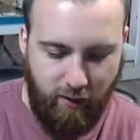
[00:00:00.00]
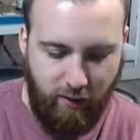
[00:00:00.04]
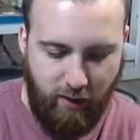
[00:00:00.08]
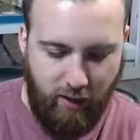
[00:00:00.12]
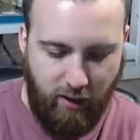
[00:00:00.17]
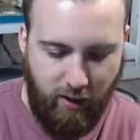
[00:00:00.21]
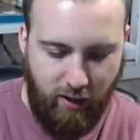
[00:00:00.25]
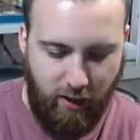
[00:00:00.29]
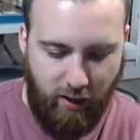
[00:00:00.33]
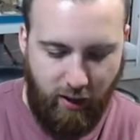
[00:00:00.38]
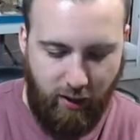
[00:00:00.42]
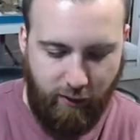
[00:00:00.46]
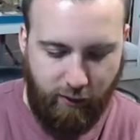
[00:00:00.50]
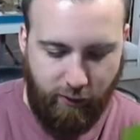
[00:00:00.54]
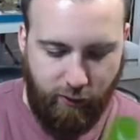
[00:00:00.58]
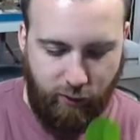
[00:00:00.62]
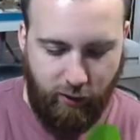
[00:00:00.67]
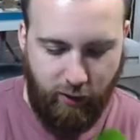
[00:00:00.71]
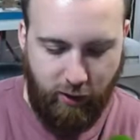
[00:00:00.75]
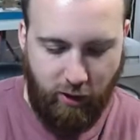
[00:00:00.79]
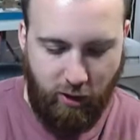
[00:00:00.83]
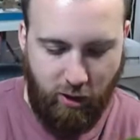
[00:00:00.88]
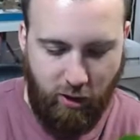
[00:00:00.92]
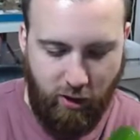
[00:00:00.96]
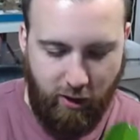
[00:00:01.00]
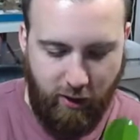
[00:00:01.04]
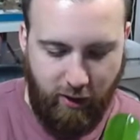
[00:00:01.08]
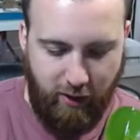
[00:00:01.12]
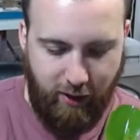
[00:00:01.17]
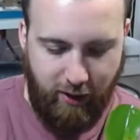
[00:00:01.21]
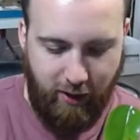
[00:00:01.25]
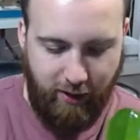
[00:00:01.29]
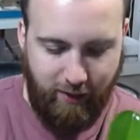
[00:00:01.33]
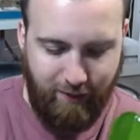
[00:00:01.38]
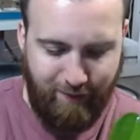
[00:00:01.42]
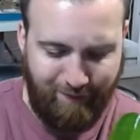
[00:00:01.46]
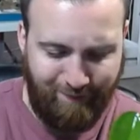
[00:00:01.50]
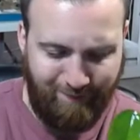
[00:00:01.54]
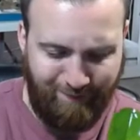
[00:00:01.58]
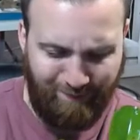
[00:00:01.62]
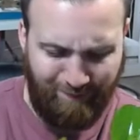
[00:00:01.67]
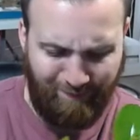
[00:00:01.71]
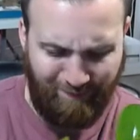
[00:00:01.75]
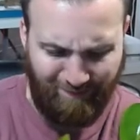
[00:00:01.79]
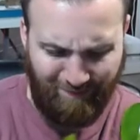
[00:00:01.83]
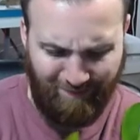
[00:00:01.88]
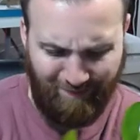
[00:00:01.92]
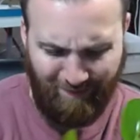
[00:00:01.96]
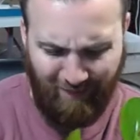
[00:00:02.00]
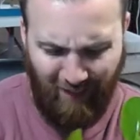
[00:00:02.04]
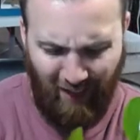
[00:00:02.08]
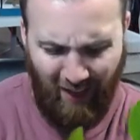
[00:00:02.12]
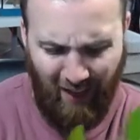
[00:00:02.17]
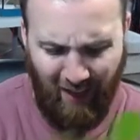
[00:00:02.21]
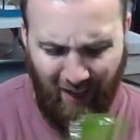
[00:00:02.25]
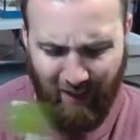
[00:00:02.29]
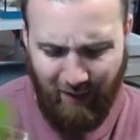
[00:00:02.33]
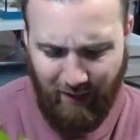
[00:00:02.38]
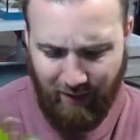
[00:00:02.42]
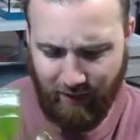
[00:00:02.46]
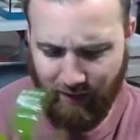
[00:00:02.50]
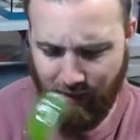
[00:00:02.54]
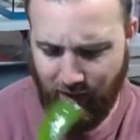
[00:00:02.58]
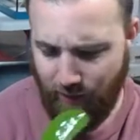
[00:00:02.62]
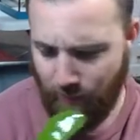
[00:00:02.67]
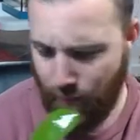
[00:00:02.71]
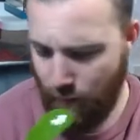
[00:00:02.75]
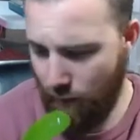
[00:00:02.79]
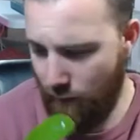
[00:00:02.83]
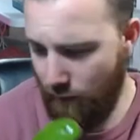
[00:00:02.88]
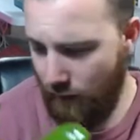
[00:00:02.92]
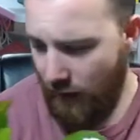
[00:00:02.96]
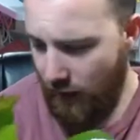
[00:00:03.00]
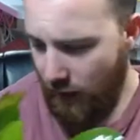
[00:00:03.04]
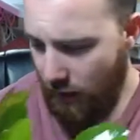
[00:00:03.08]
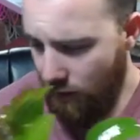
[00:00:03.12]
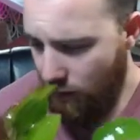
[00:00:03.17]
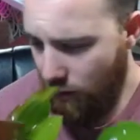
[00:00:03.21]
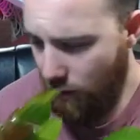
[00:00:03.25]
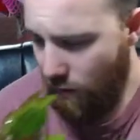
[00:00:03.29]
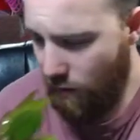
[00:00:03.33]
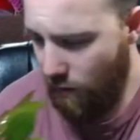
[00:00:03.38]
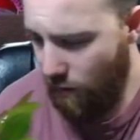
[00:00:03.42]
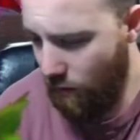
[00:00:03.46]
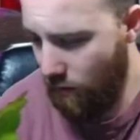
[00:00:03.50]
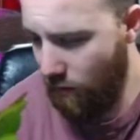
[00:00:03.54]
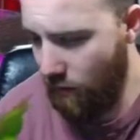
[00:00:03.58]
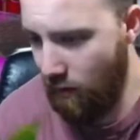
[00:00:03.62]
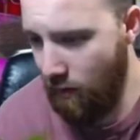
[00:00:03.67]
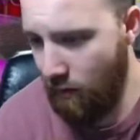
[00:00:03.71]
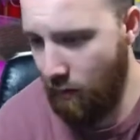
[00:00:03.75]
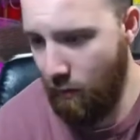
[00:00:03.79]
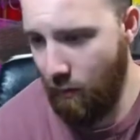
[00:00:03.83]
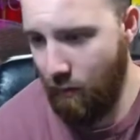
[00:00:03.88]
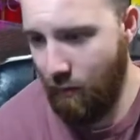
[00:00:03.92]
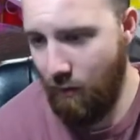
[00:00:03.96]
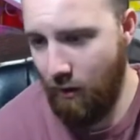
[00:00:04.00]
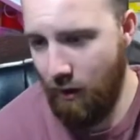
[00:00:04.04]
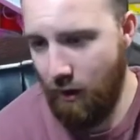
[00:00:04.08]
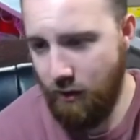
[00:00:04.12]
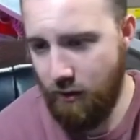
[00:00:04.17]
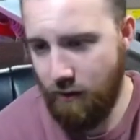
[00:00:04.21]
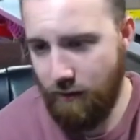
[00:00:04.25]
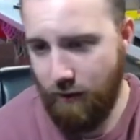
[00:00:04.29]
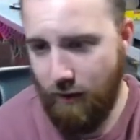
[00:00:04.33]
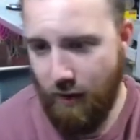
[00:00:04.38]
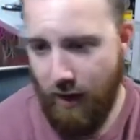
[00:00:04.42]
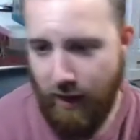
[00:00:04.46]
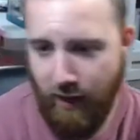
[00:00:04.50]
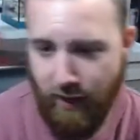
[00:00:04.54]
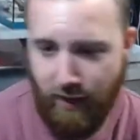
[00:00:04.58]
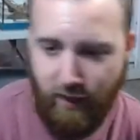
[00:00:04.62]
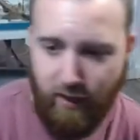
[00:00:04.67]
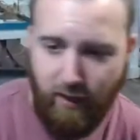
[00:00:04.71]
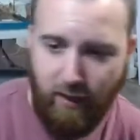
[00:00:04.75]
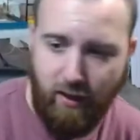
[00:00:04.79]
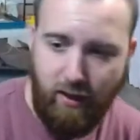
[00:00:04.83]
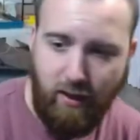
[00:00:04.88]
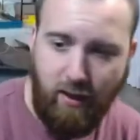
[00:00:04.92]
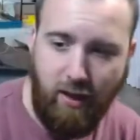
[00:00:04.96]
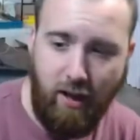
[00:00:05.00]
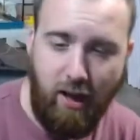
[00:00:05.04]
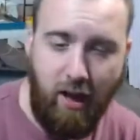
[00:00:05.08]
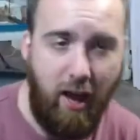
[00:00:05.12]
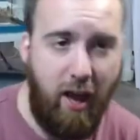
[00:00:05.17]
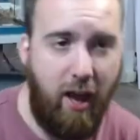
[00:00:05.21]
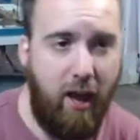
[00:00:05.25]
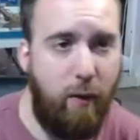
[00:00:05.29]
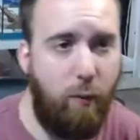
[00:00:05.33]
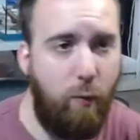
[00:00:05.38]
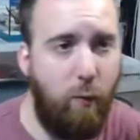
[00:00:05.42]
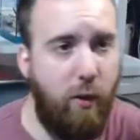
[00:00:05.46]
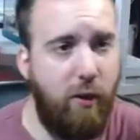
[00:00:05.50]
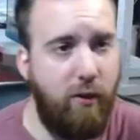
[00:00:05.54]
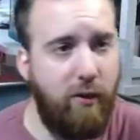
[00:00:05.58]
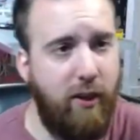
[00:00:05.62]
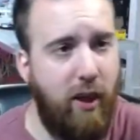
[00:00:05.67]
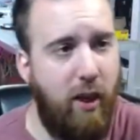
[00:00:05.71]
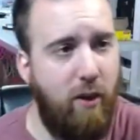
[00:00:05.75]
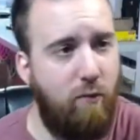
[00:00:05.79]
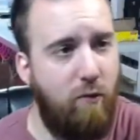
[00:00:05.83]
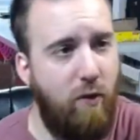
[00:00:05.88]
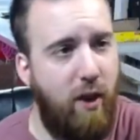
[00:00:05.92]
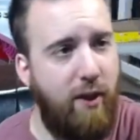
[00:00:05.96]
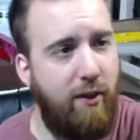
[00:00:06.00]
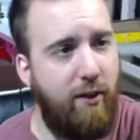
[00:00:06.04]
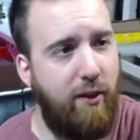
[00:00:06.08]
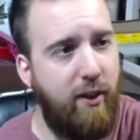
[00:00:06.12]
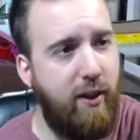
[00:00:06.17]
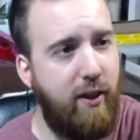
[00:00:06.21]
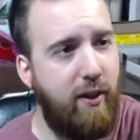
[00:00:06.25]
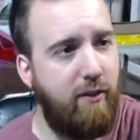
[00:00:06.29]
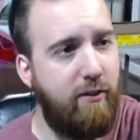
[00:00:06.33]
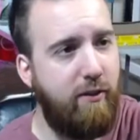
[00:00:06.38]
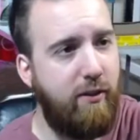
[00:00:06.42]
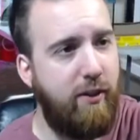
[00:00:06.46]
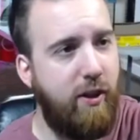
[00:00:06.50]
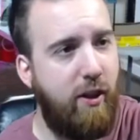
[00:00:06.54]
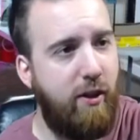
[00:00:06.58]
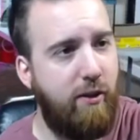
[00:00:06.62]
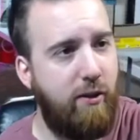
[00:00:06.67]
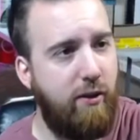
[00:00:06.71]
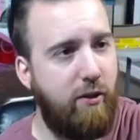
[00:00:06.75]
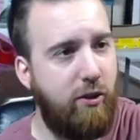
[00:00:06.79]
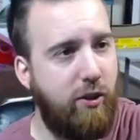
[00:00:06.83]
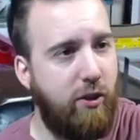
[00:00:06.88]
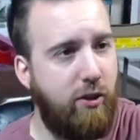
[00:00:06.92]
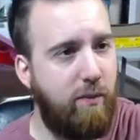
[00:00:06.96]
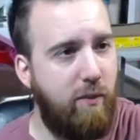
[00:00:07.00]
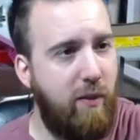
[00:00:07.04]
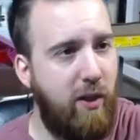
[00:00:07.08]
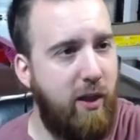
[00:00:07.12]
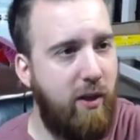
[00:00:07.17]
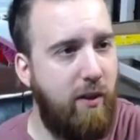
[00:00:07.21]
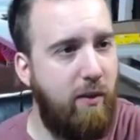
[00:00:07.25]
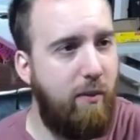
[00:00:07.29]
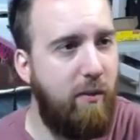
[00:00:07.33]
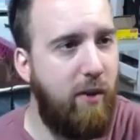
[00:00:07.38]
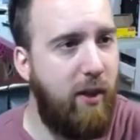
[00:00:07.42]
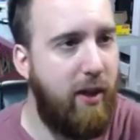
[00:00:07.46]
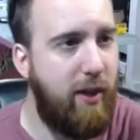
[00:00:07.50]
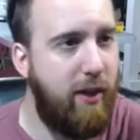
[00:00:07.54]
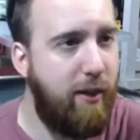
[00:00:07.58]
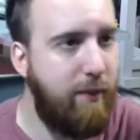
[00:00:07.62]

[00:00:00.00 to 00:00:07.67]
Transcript: Uh, it's really hardy and it can handle a, a, large variety. And it will get red leaves under just medium light.